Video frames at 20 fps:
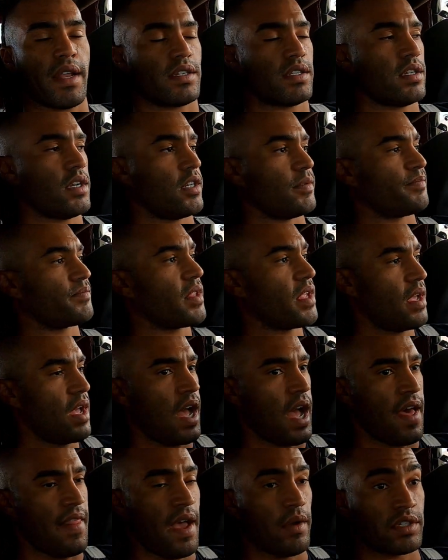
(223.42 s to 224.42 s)
So
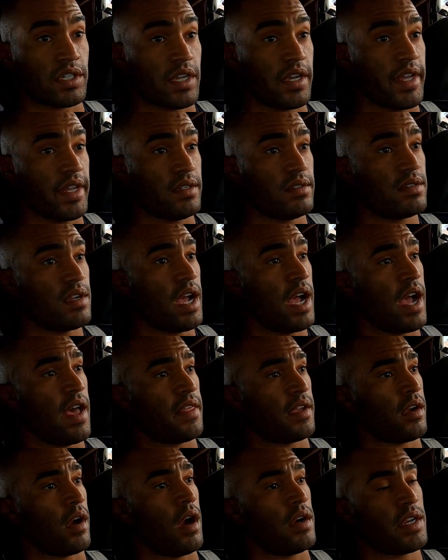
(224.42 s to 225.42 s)
uh, that was good. Uh,
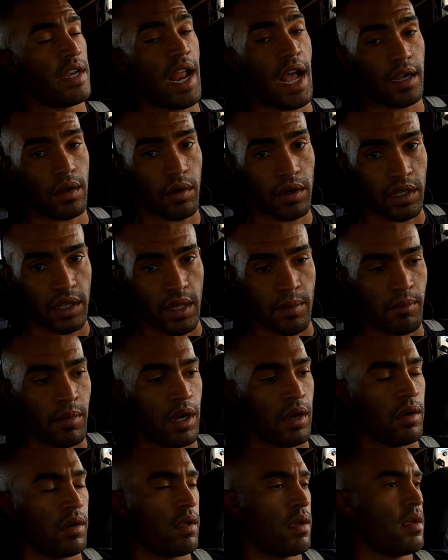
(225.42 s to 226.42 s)
the car did not go into limp
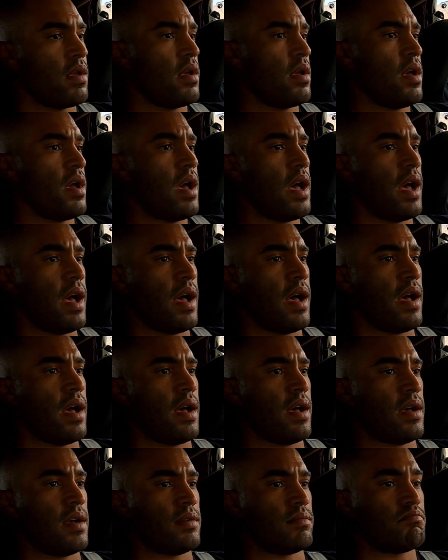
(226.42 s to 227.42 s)
mode,
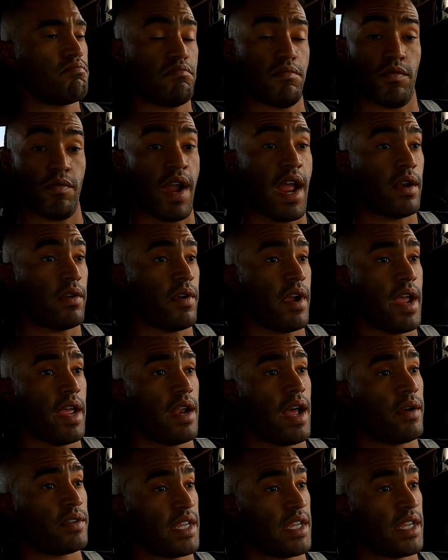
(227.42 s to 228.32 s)
um, ran great.